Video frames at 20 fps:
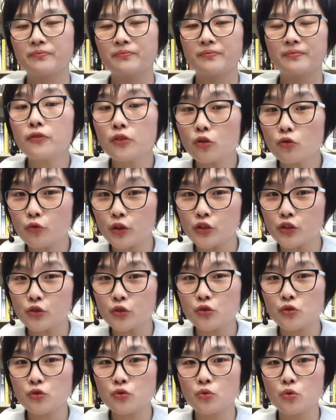If you
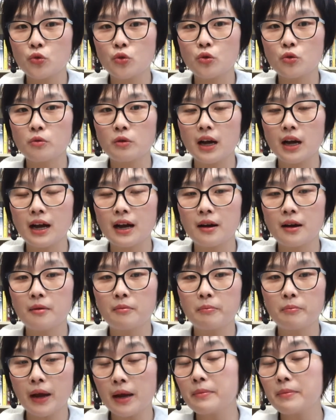reduce your
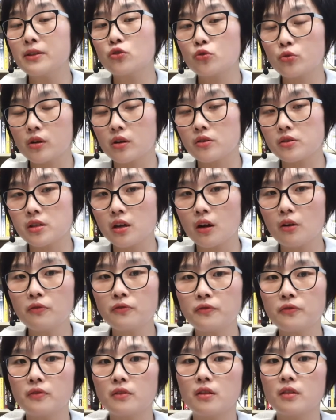payment to
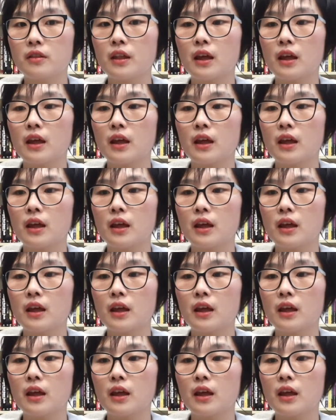yourself,